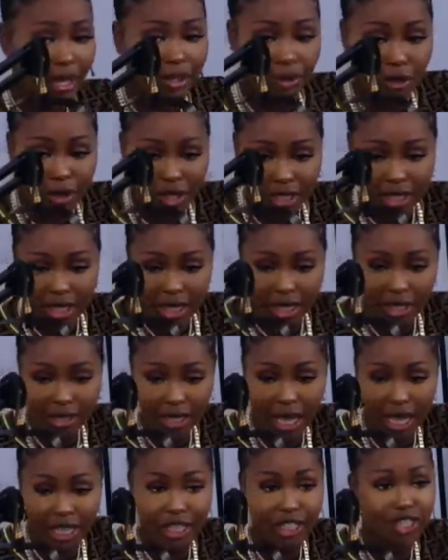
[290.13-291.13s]
You understand? Uh,
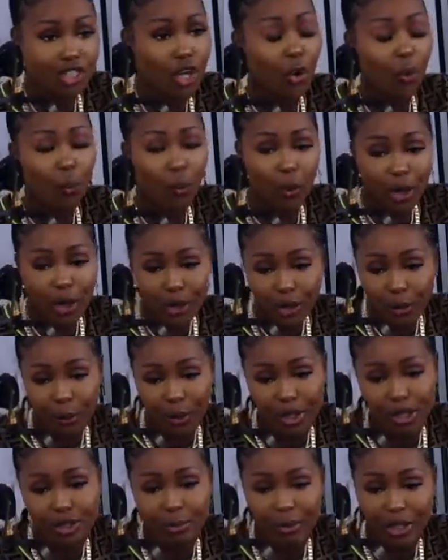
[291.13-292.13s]
like, so we're the
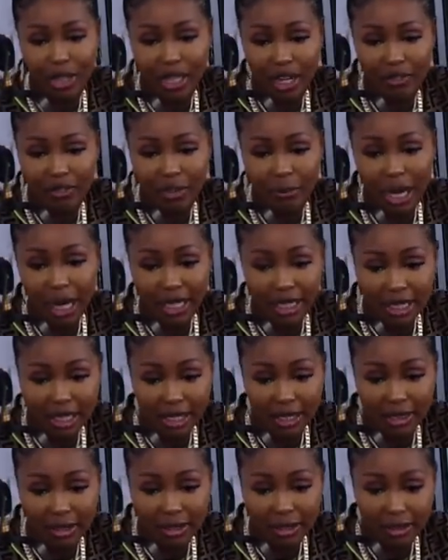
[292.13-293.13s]
ones bringing everybody
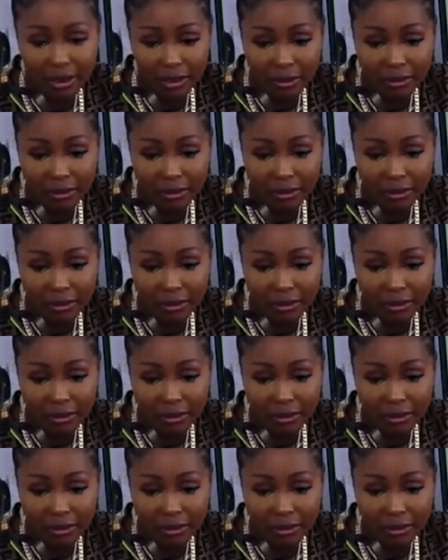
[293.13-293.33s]
in.